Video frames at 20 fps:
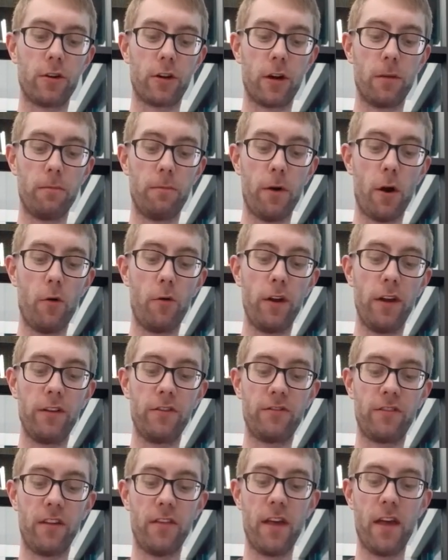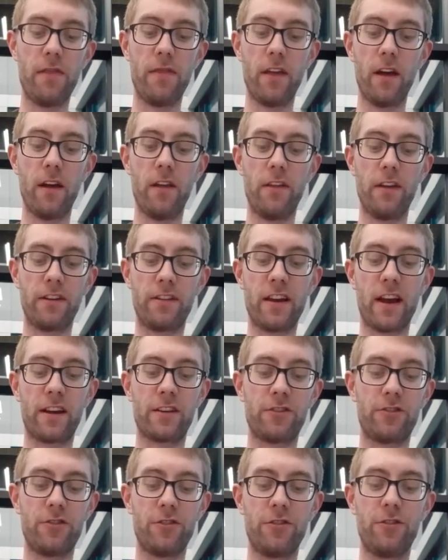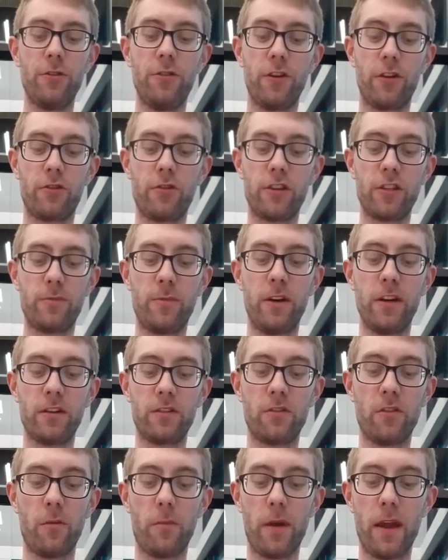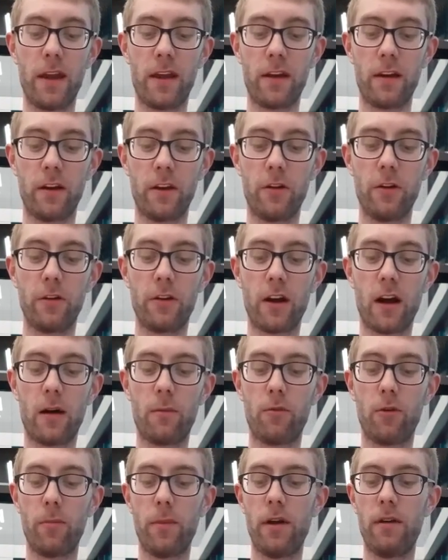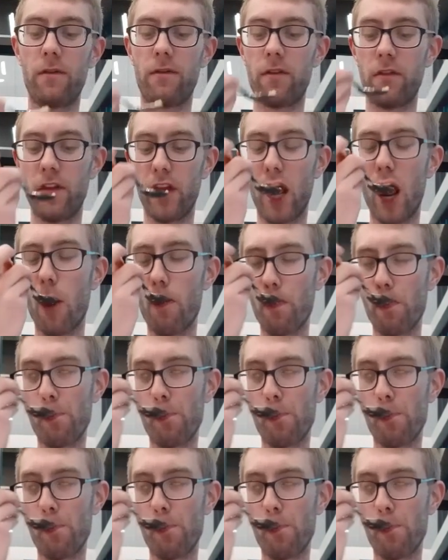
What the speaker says: components, and then the texture too, the crispiness of the bacon, a good complement for the